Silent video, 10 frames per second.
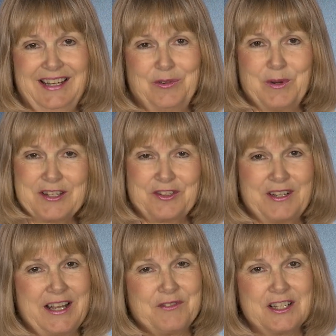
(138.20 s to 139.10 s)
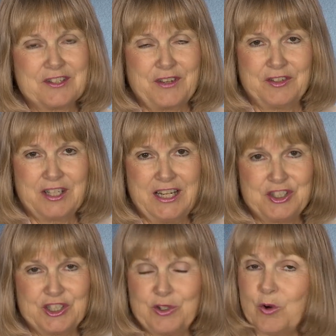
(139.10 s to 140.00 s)
Western Adventist
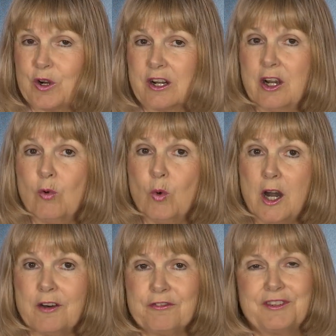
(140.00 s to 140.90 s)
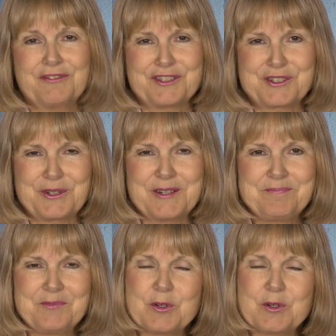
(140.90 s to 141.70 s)
Foundation, or WAF for short,